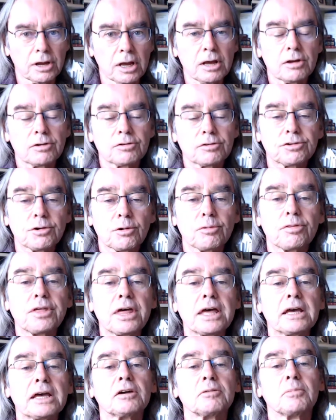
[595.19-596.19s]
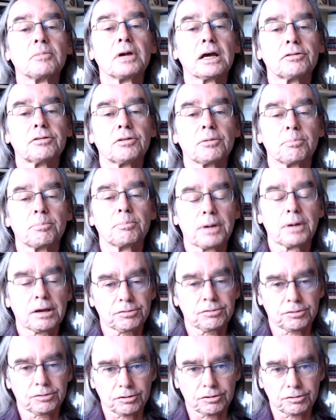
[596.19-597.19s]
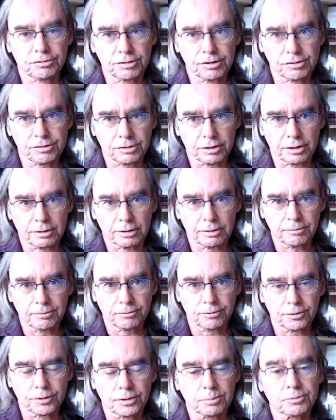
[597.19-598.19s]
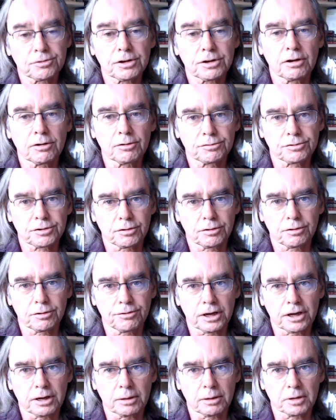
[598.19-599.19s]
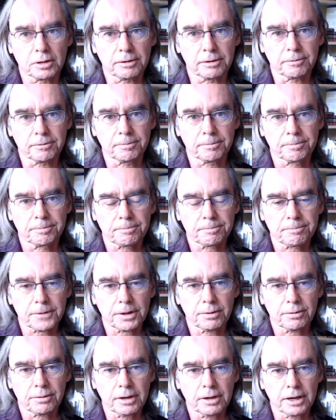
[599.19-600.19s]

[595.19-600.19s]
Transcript: so they can make the best decision for themselves and their family.